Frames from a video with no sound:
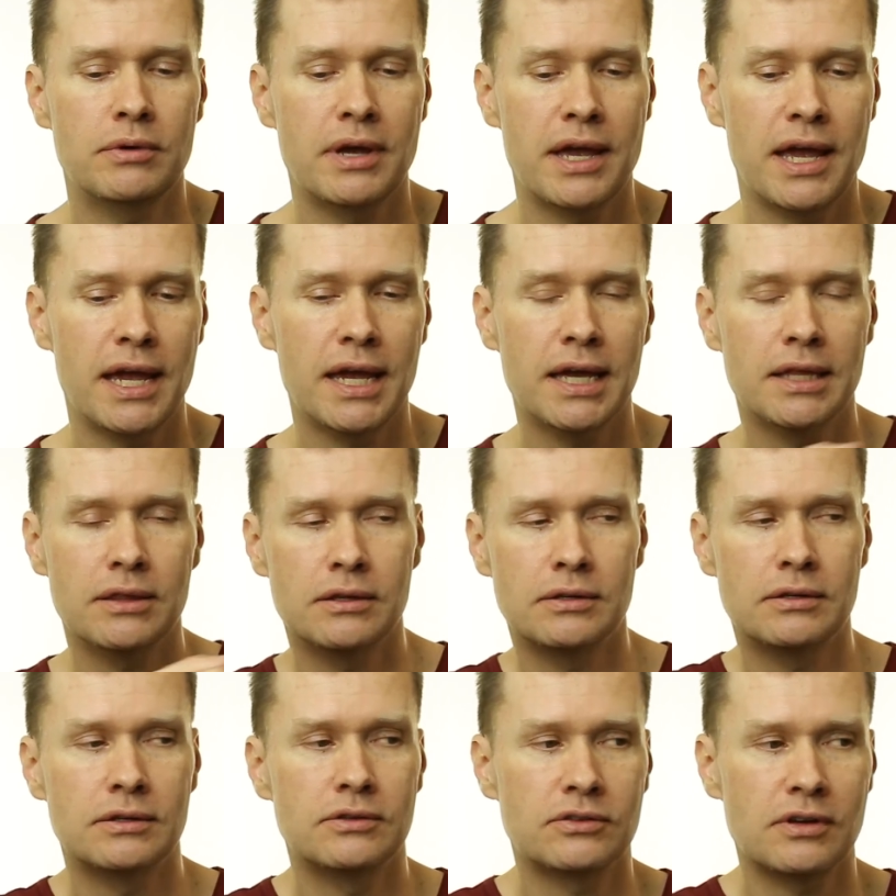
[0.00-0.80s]
hand
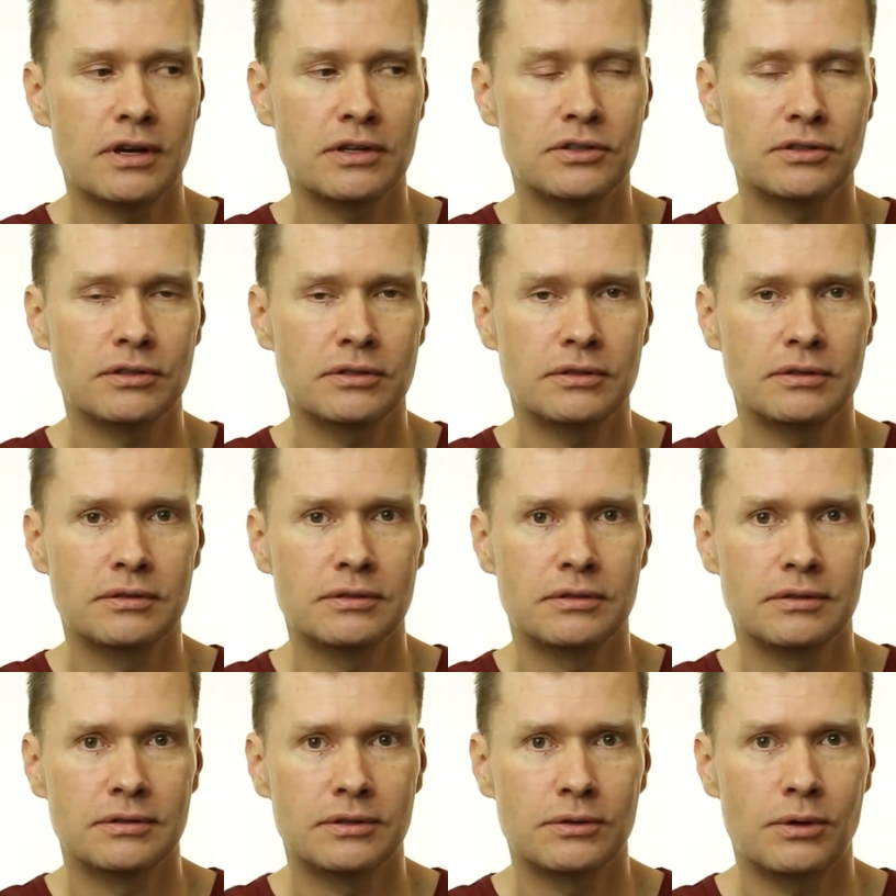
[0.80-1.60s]
the
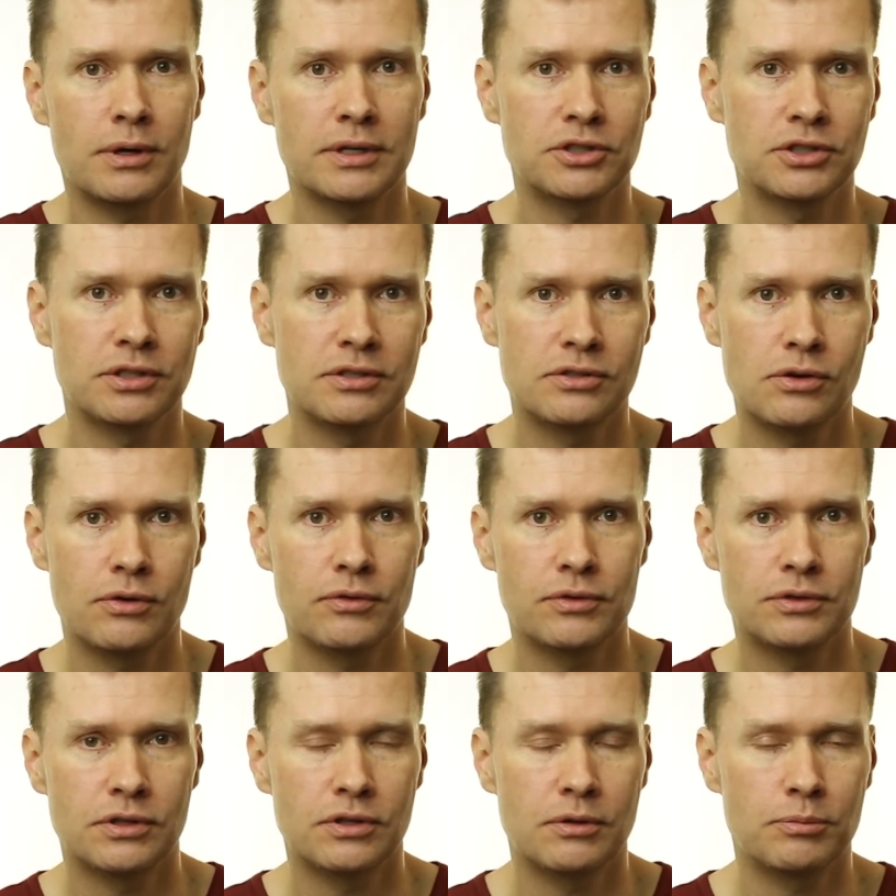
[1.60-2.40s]
discussion questions
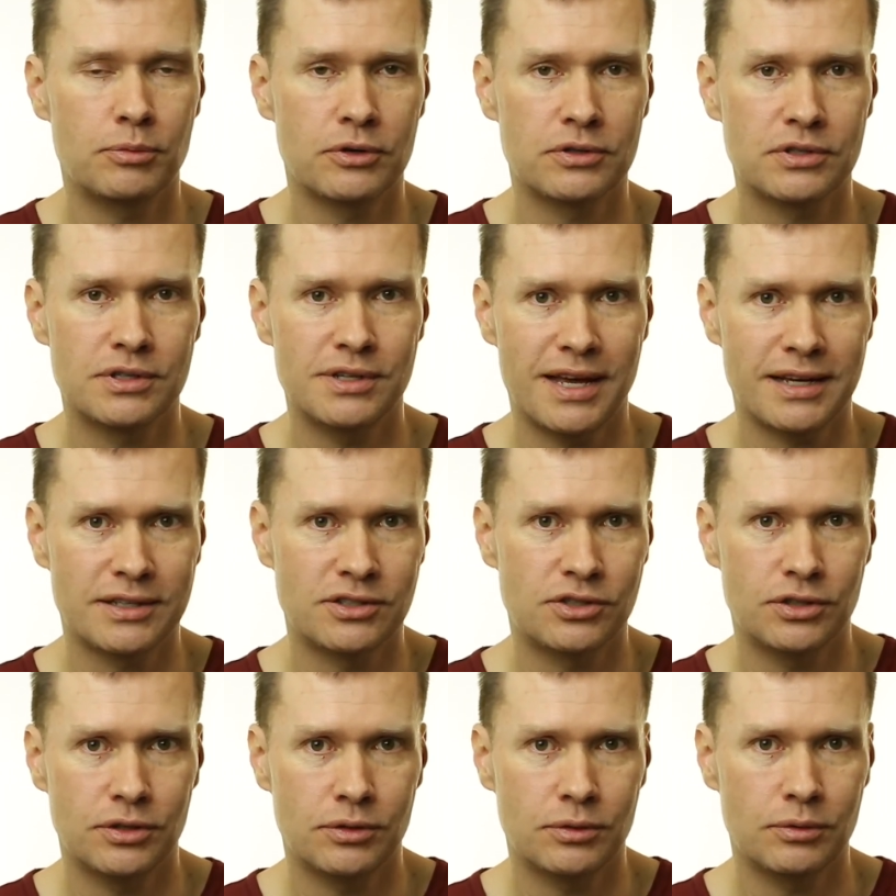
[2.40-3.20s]
over to the person
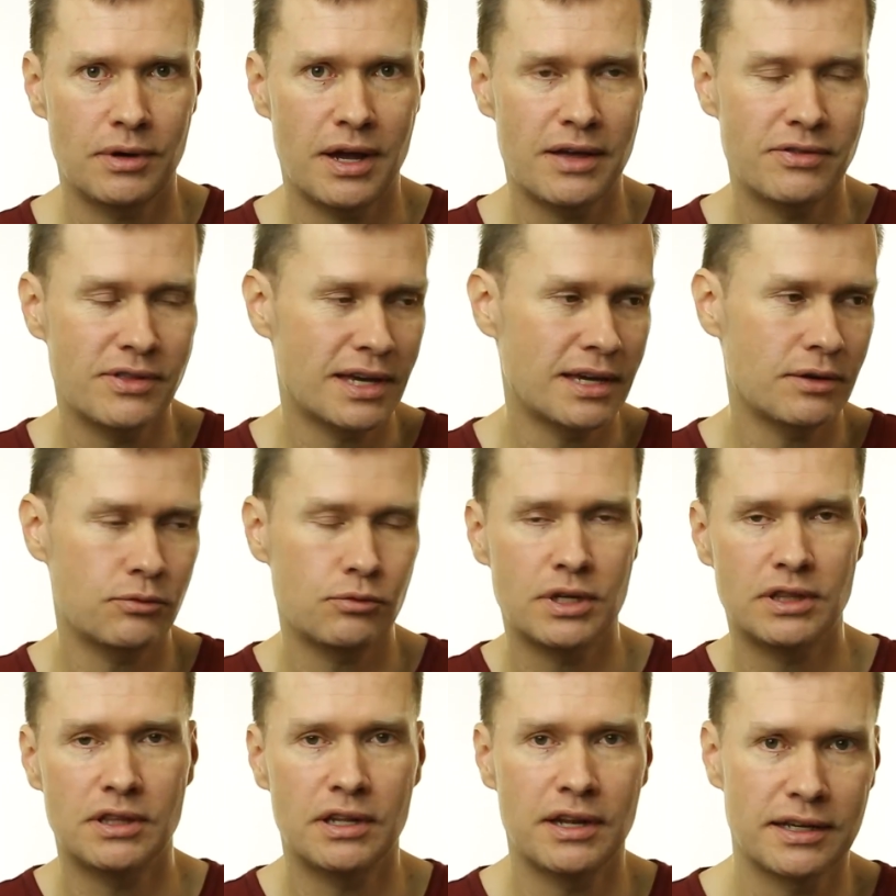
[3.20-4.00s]
next to you and they can
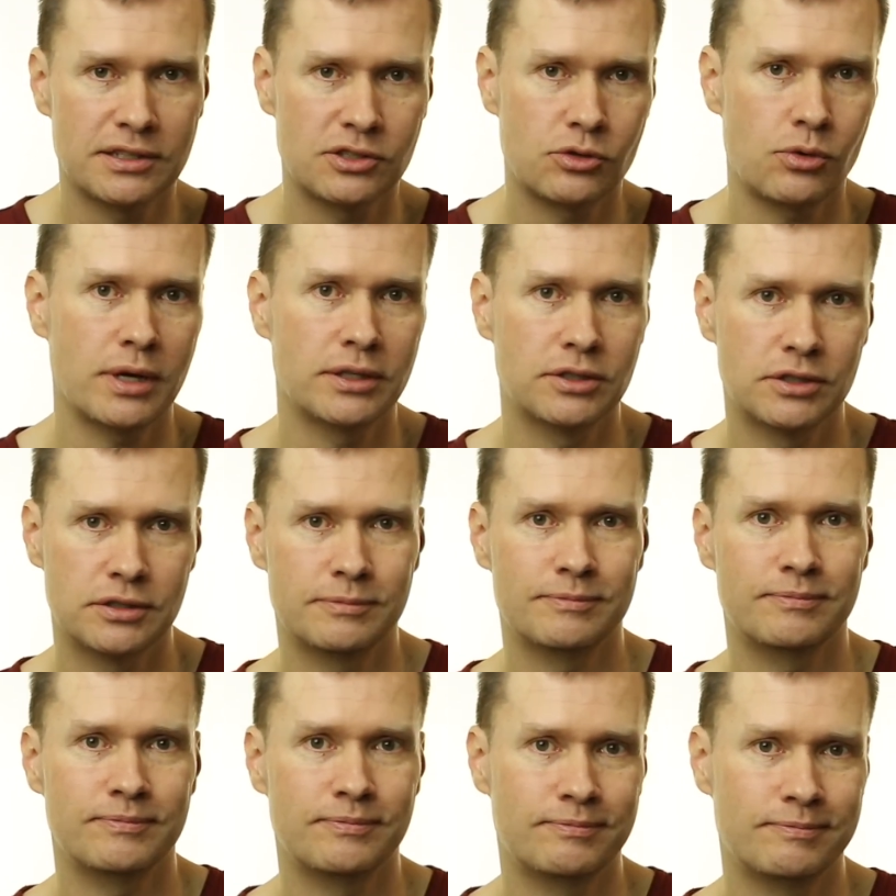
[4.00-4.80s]
read the next
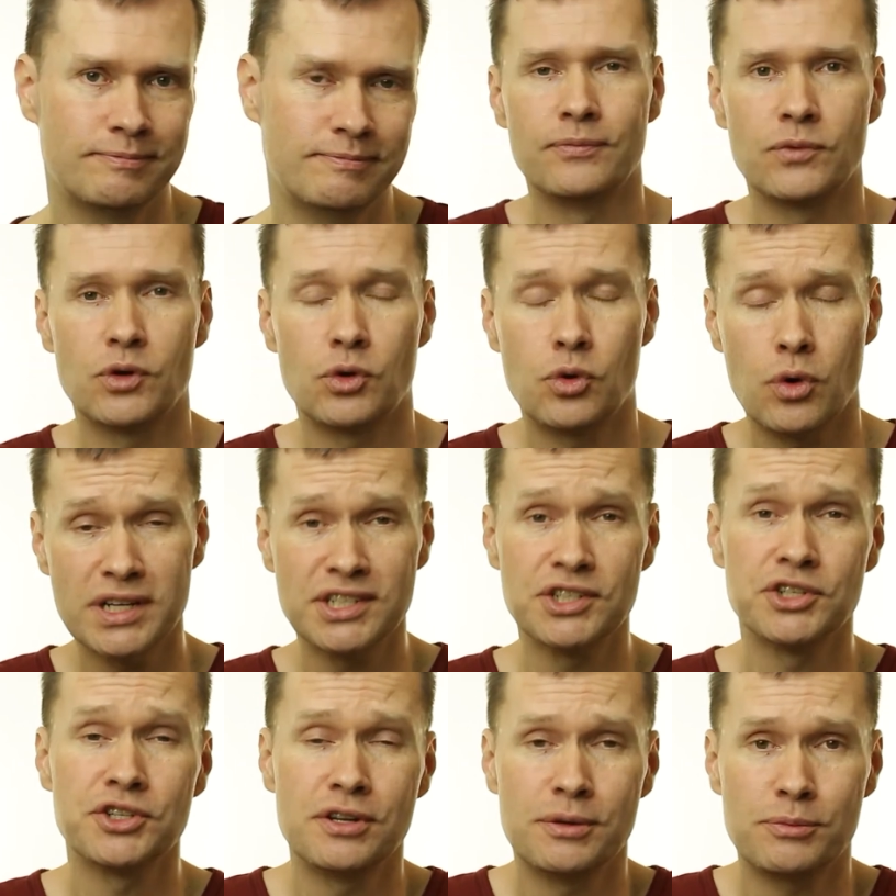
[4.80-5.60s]
question.
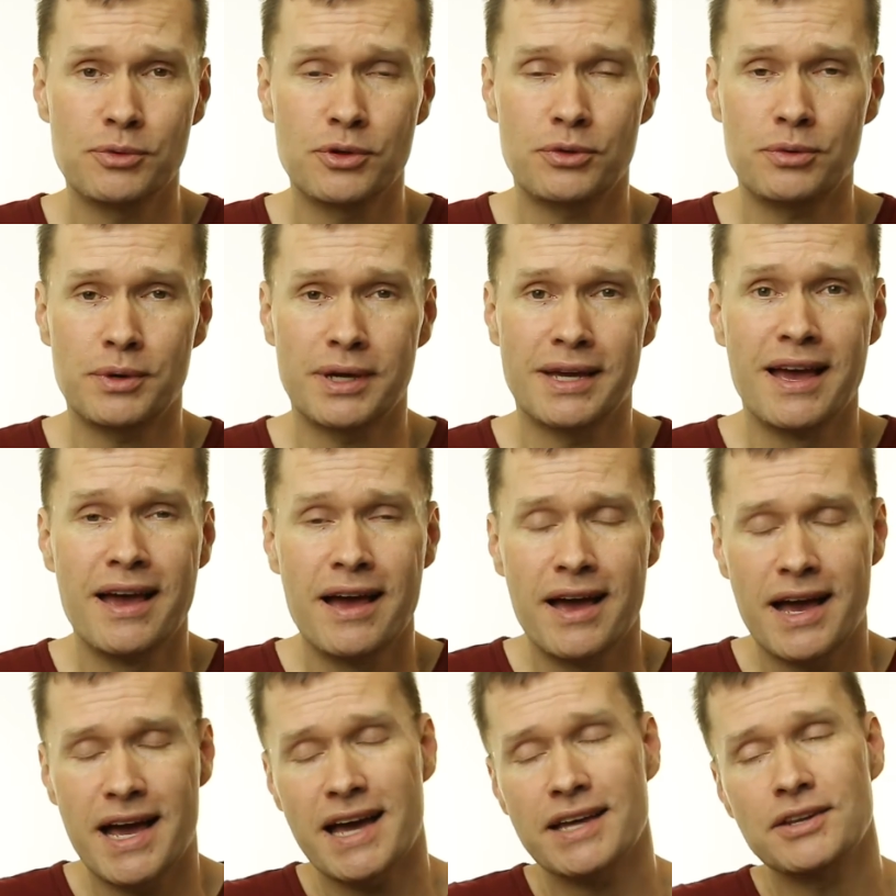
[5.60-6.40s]
Question number three,
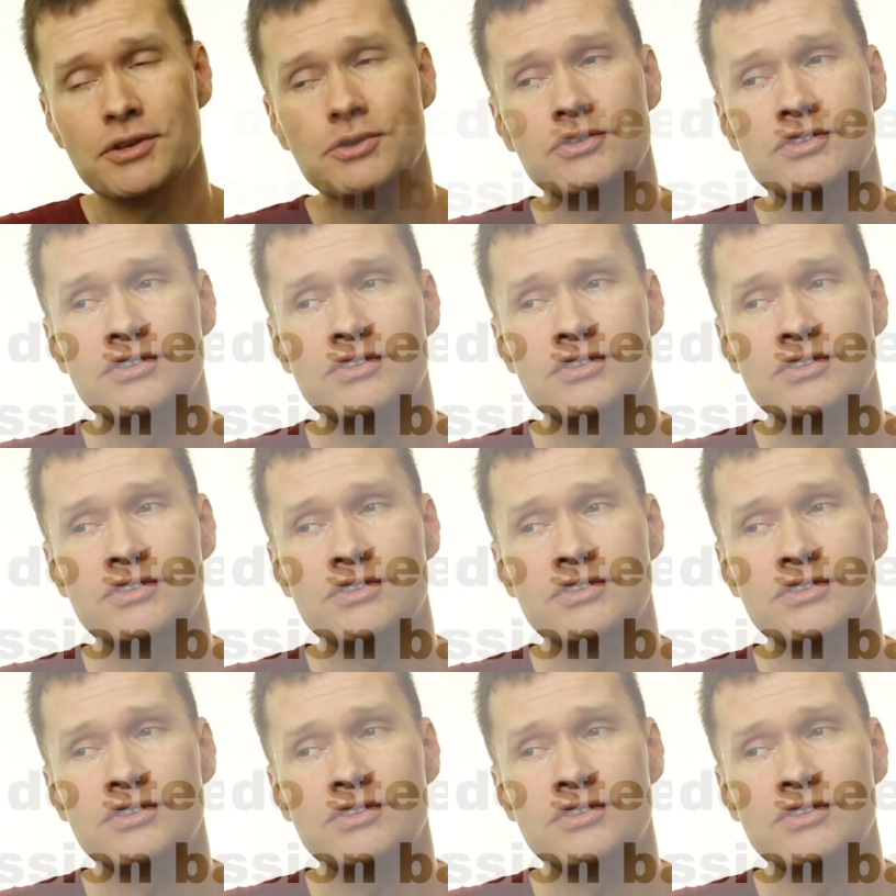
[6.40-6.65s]
how do you